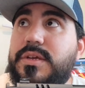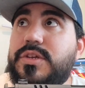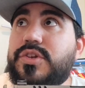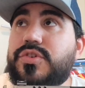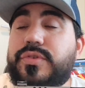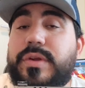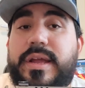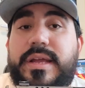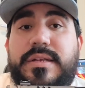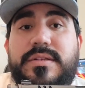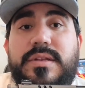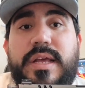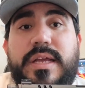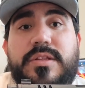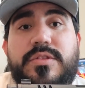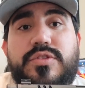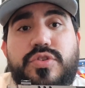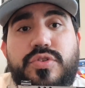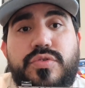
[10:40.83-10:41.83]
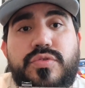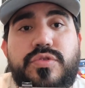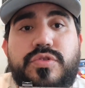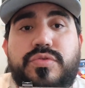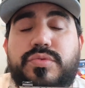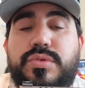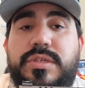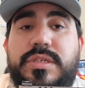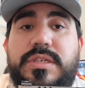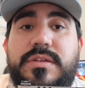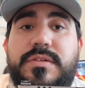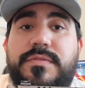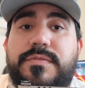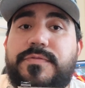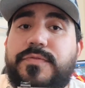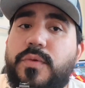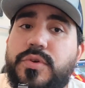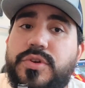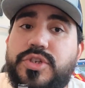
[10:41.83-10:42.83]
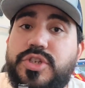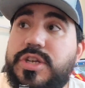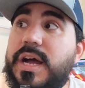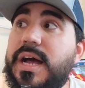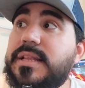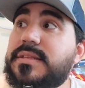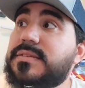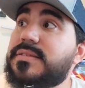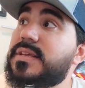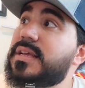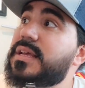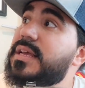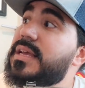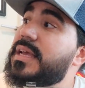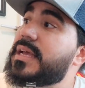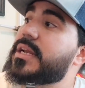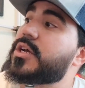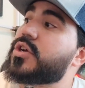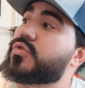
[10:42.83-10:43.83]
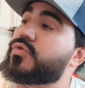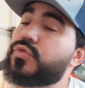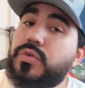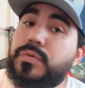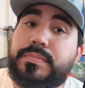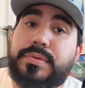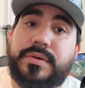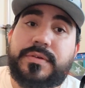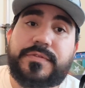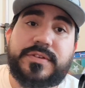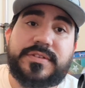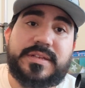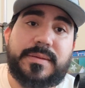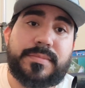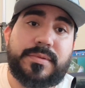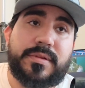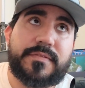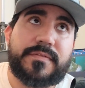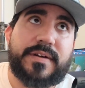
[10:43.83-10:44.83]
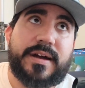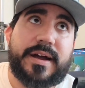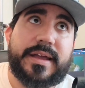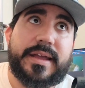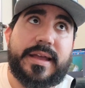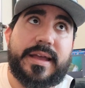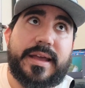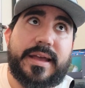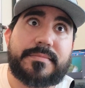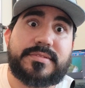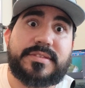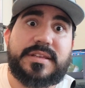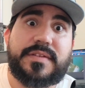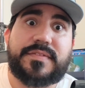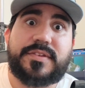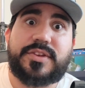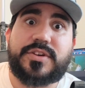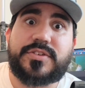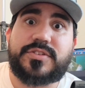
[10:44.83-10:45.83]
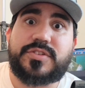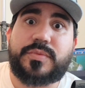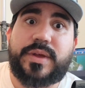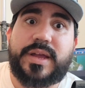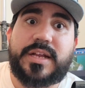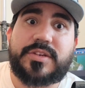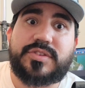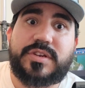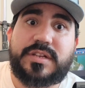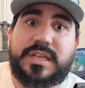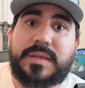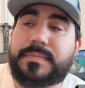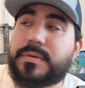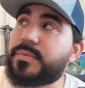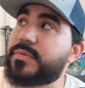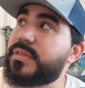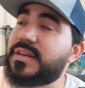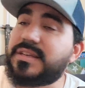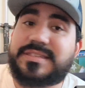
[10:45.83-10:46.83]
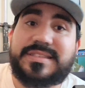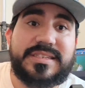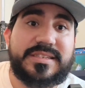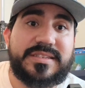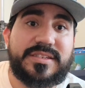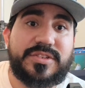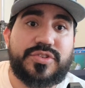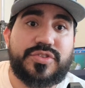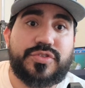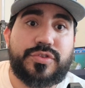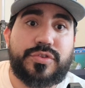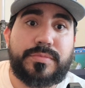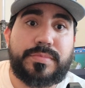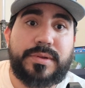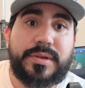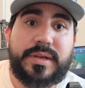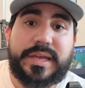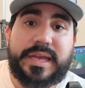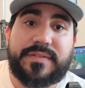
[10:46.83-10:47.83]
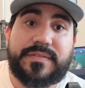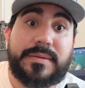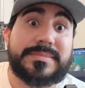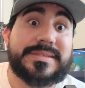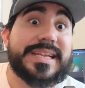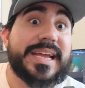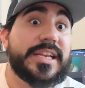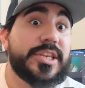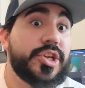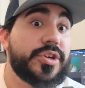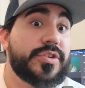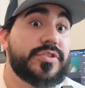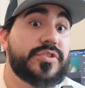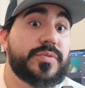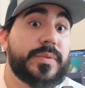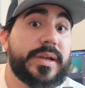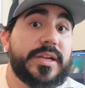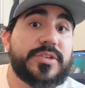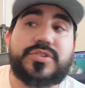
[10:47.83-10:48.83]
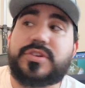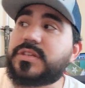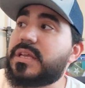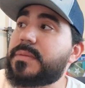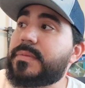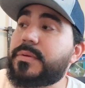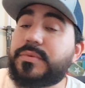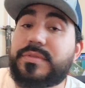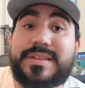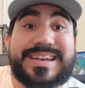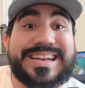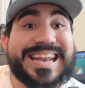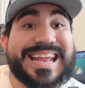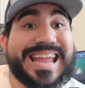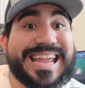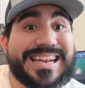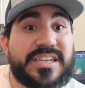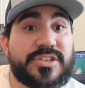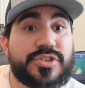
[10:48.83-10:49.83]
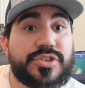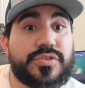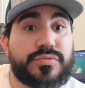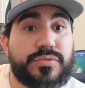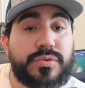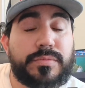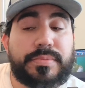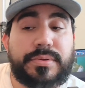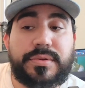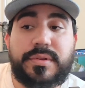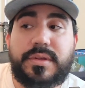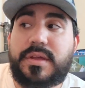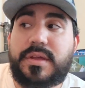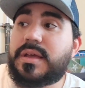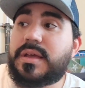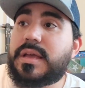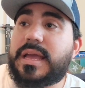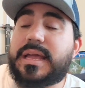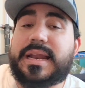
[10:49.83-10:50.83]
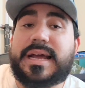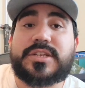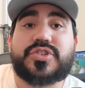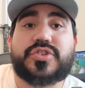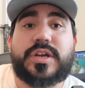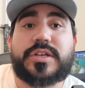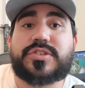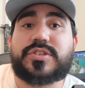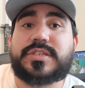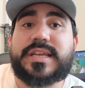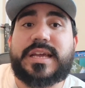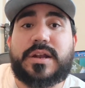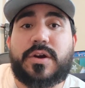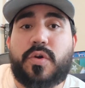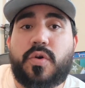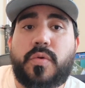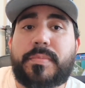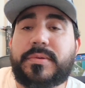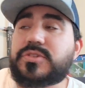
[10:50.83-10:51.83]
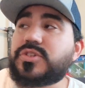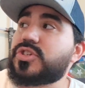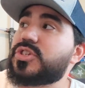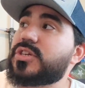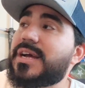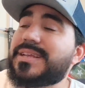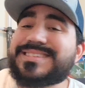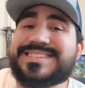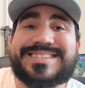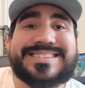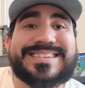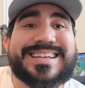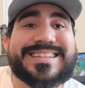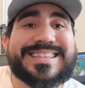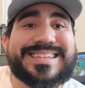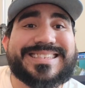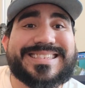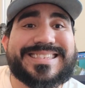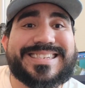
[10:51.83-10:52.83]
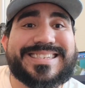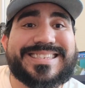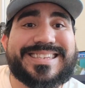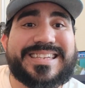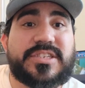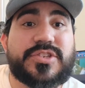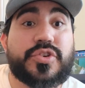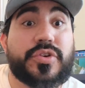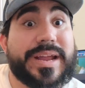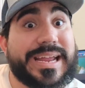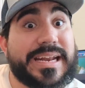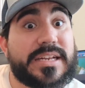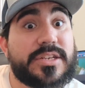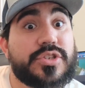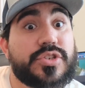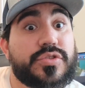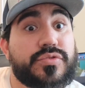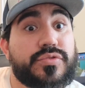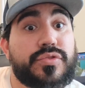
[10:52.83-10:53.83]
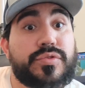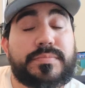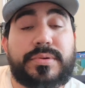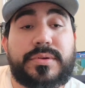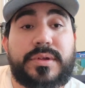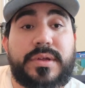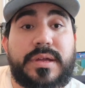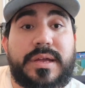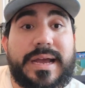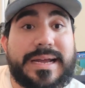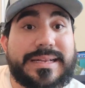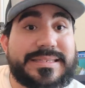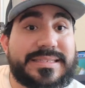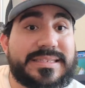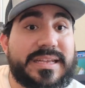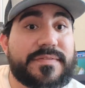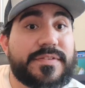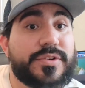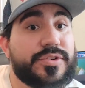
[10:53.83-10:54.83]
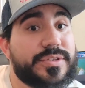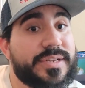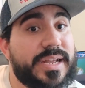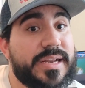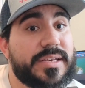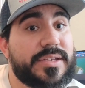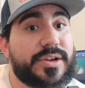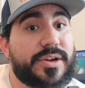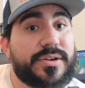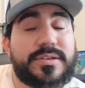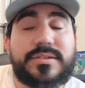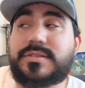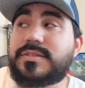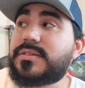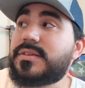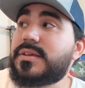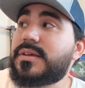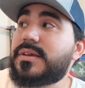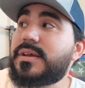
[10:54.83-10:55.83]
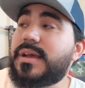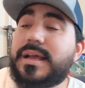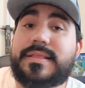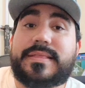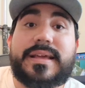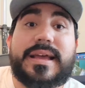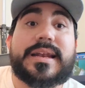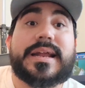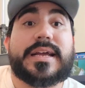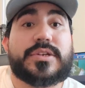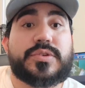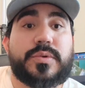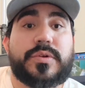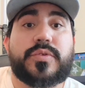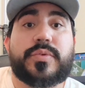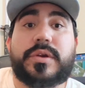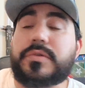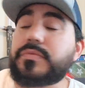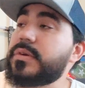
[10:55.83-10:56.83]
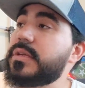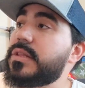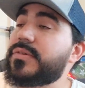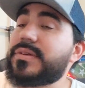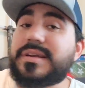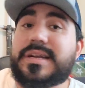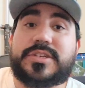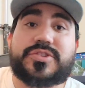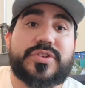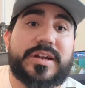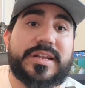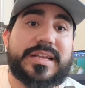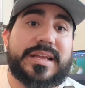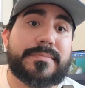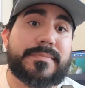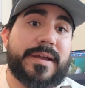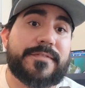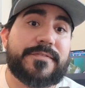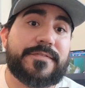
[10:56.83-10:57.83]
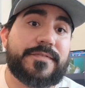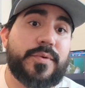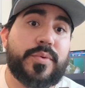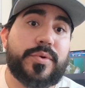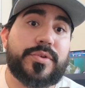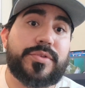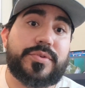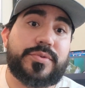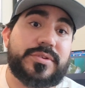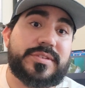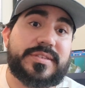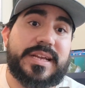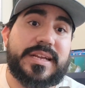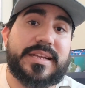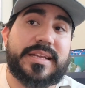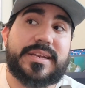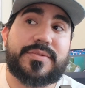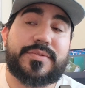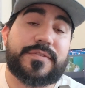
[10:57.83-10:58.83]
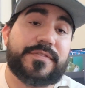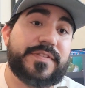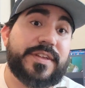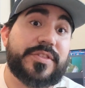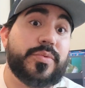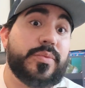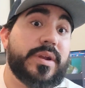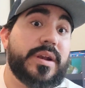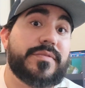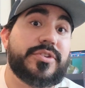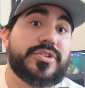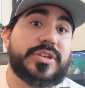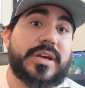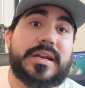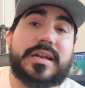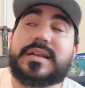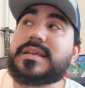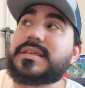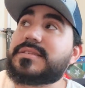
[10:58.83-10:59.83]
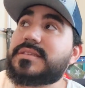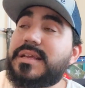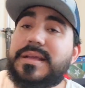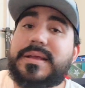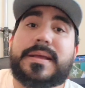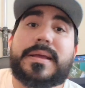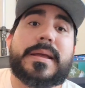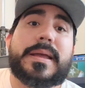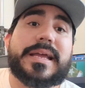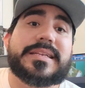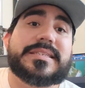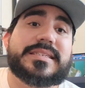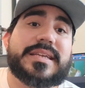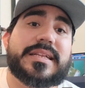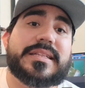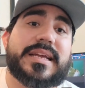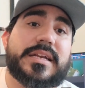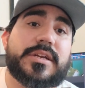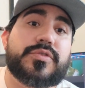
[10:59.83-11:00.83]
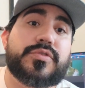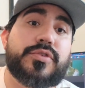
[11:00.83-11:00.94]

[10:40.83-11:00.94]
create like 2, 3, 4 shots in a group. For example, if I am 7 yards away, I try to keep it within a 6-inch group. If I'm 10 yards away, I try to keep it within an 8-inch group. And I try to get a whole bunch of shots inside that 6-inch or 8-inch group at 7 or 10 yards. And then I do a quick reload and I try to get my 4th or 2nd or 5th, whatever shot it is, inside that